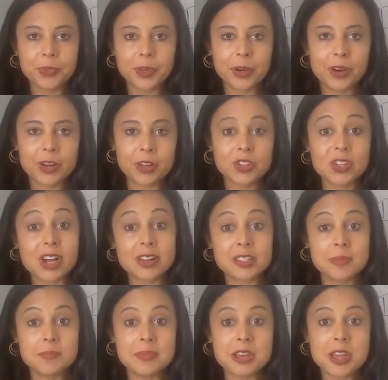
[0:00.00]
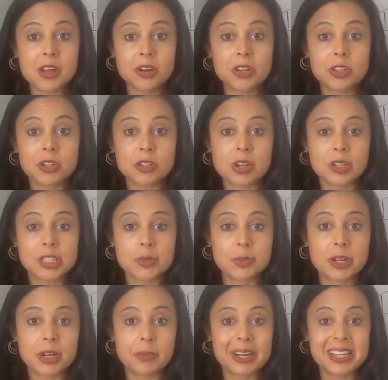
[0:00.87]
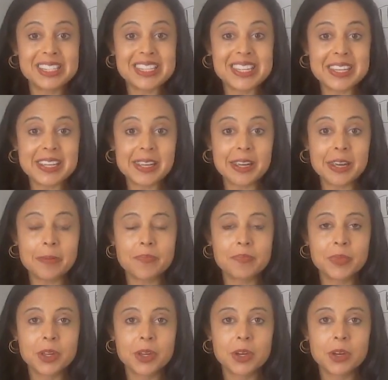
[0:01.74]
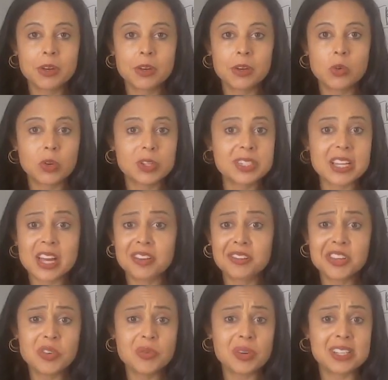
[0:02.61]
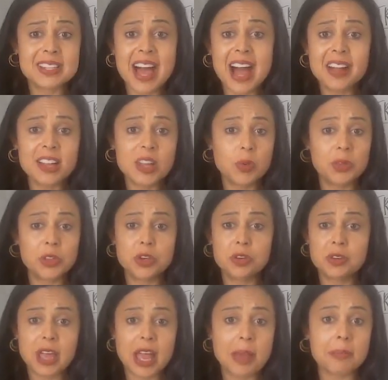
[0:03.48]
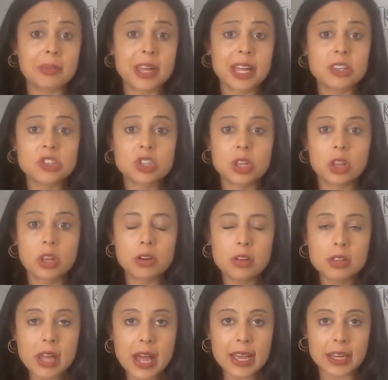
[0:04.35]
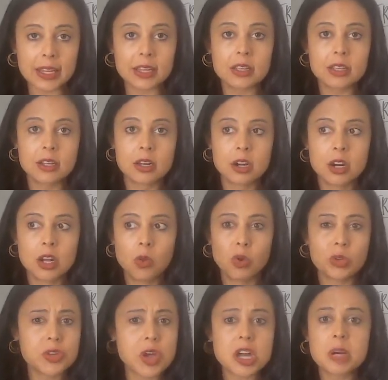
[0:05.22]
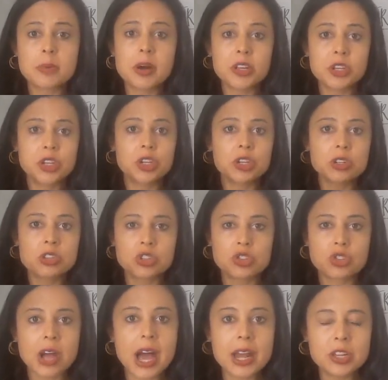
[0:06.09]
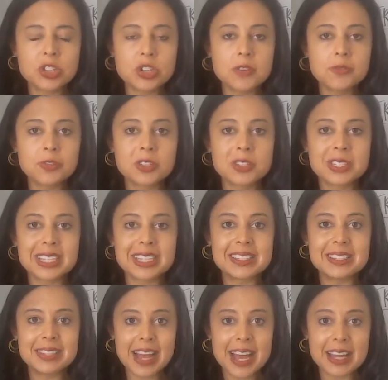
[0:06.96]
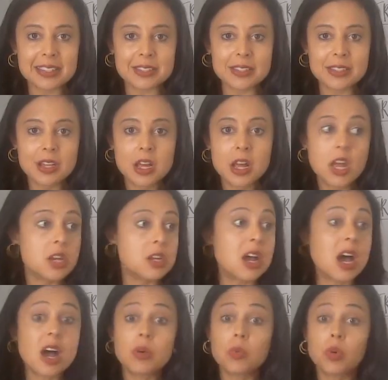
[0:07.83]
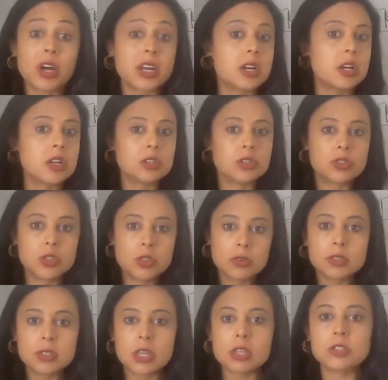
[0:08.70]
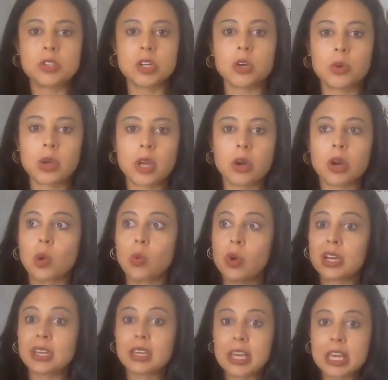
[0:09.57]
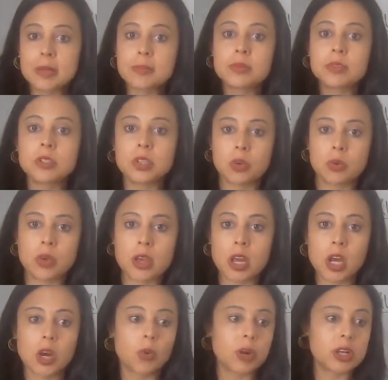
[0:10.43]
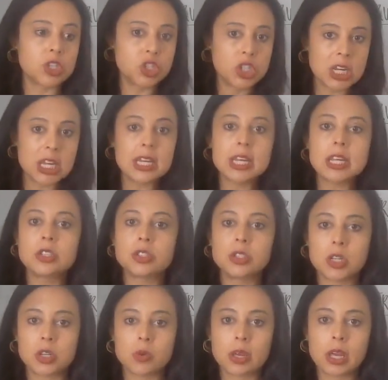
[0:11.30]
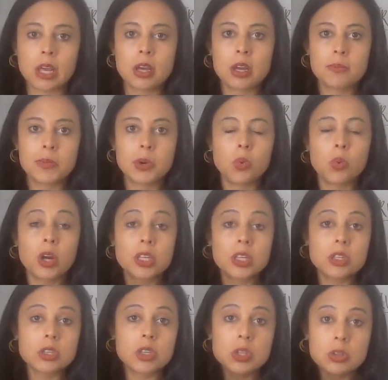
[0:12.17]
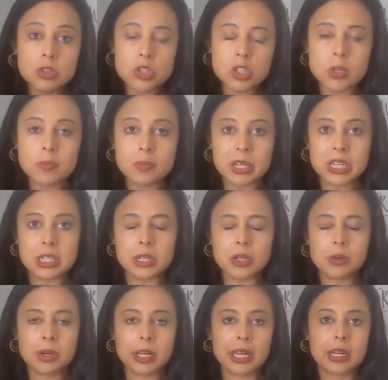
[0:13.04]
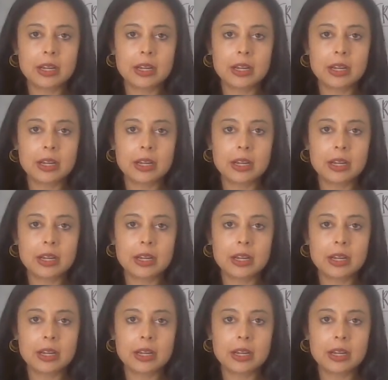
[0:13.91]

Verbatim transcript: Or you'll talk to me or you'll talk to someone on my team who will tell you exactly what your game plan should look like. We'll talk about your strategy for success. Not what Susie's doing or what Kim's doing or what Jeannie's doing, but what you should be doing